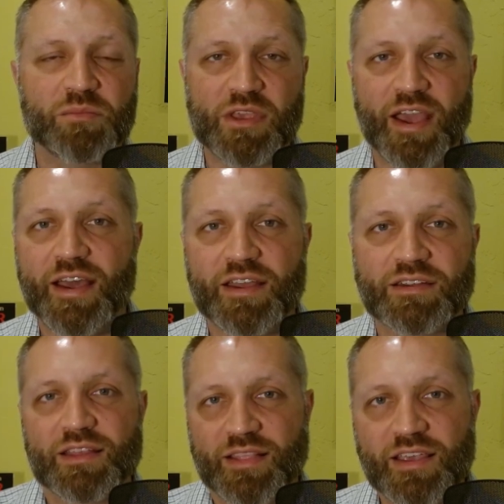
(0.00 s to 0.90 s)

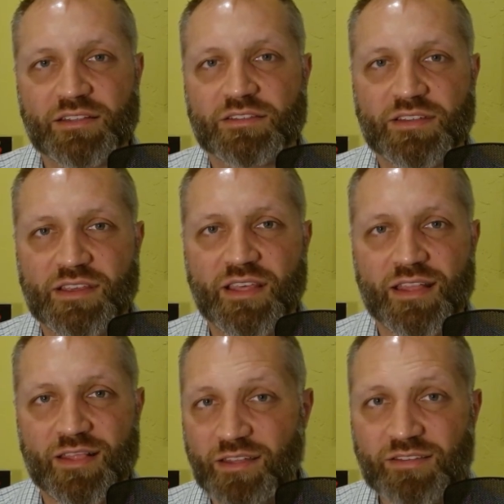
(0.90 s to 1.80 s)
beyond, they can see that
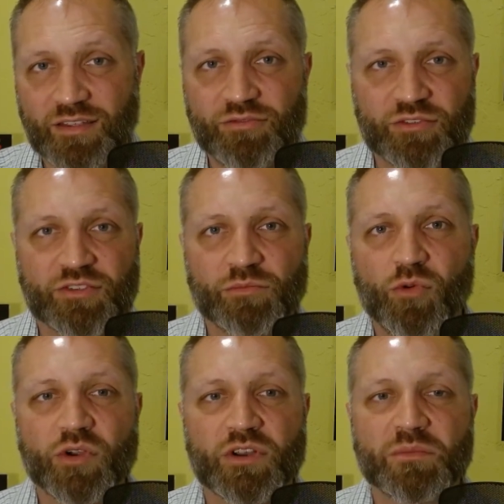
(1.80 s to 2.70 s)
this stuff was
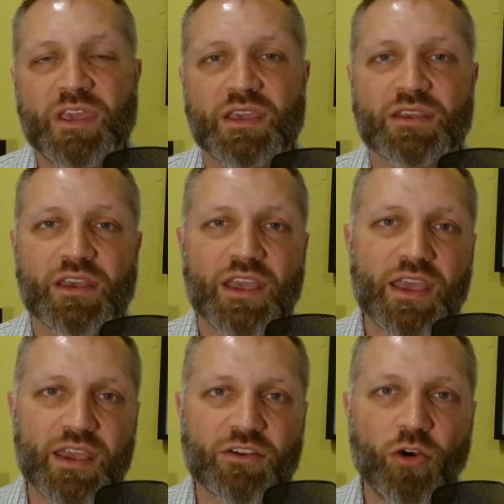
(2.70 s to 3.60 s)
important to me.
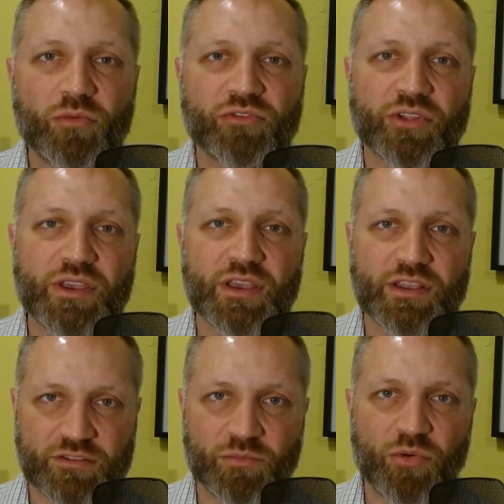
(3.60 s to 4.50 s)
And hopefully
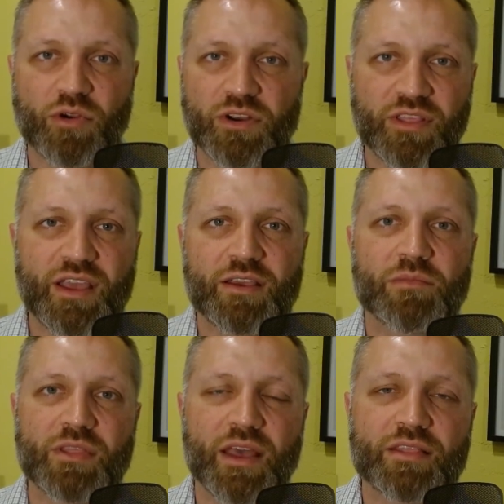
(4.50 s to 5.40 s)
it's important to them,
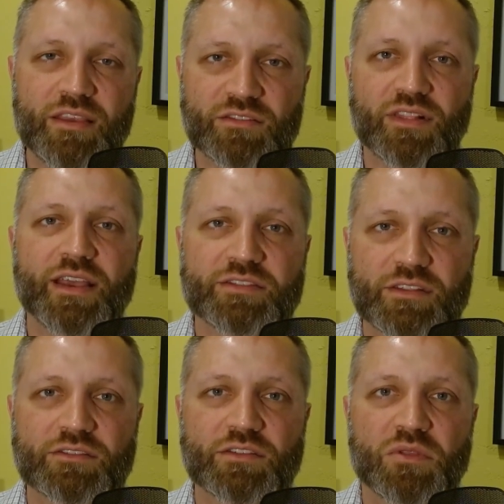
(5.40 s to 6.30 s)
and that these
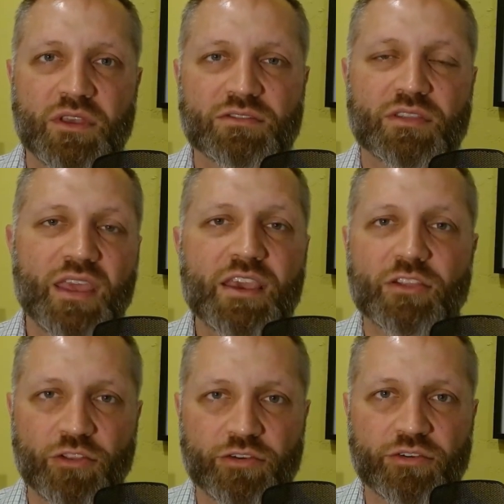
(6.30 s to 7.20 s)
lessons are things that they can
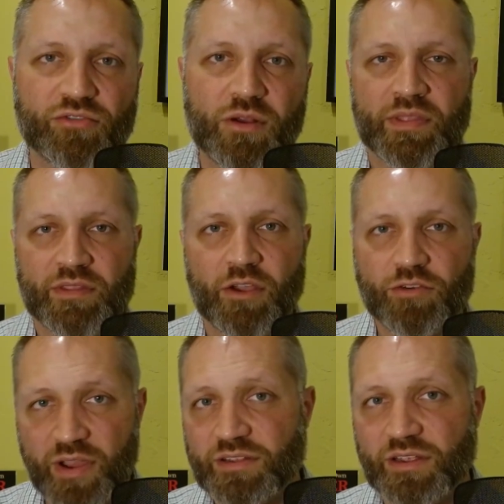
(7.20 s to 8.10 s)
learn from. Now,
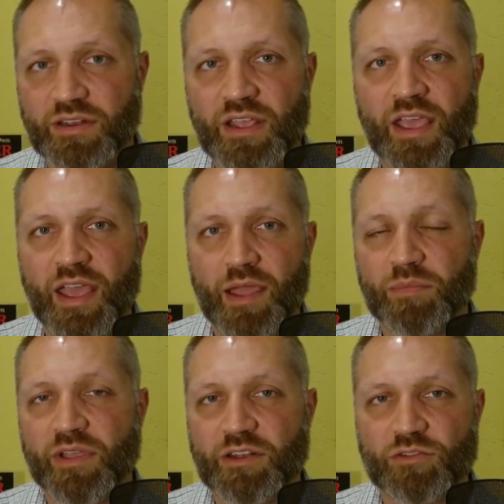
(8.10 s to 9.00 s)
granted, I
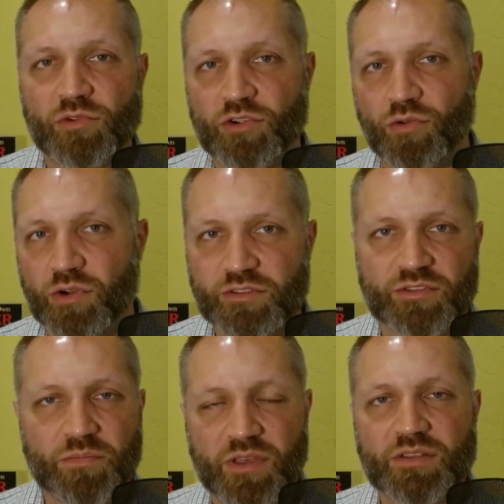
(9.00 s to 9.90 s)
plan to record
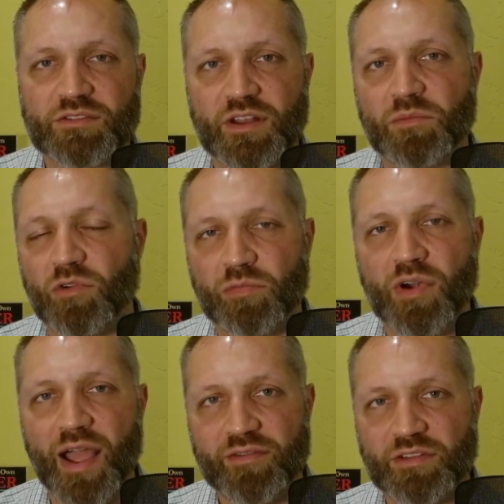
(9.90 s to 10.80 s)
some things on a more
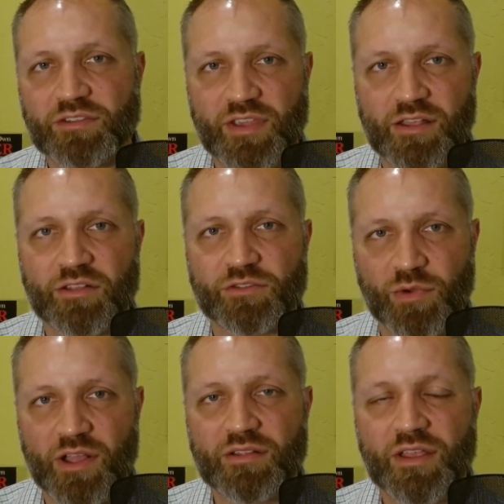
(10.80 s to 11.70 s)
private scale as
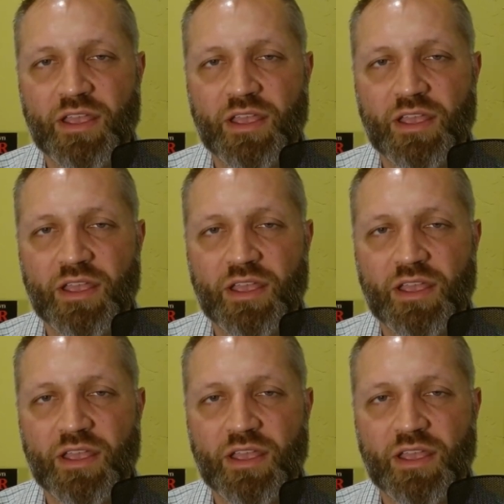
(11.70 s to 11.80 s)
well,